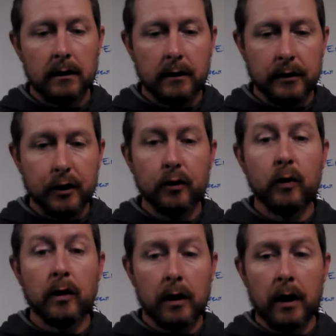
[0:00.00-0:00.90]
You
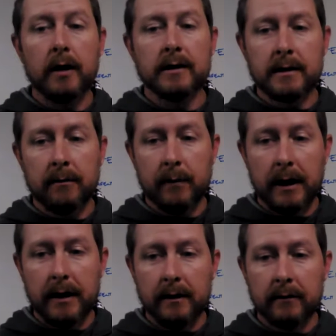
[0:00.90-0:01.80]
will hurt
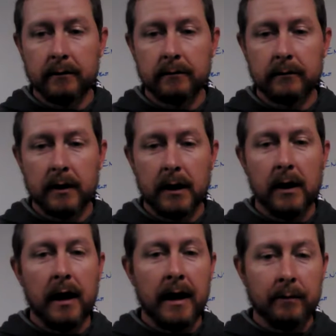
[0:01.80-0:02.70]
somebody.
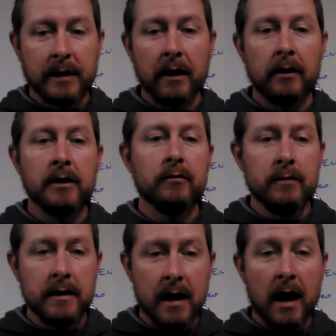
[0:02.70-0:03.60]
And I'm telling you
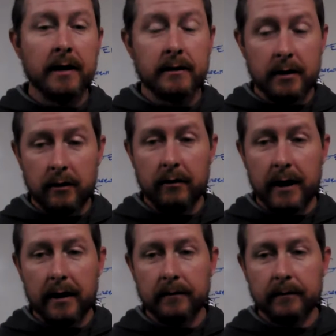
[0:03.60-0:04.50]
not to do that.